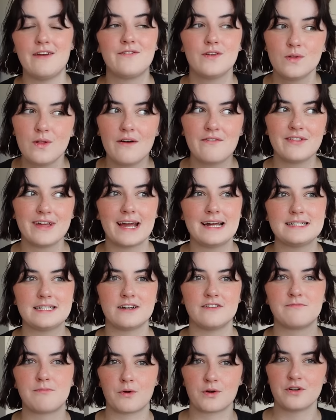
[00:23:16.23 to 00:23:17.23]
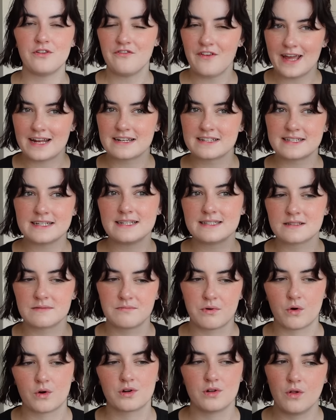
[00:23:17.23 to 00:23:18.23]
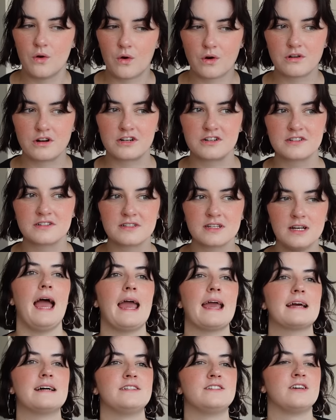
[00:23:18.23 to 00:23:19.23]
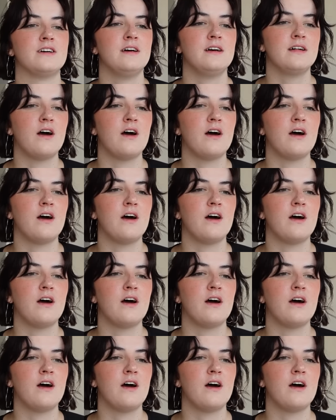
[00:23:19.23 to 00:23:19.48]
if you love the idea of portal fantasies and portal horrors and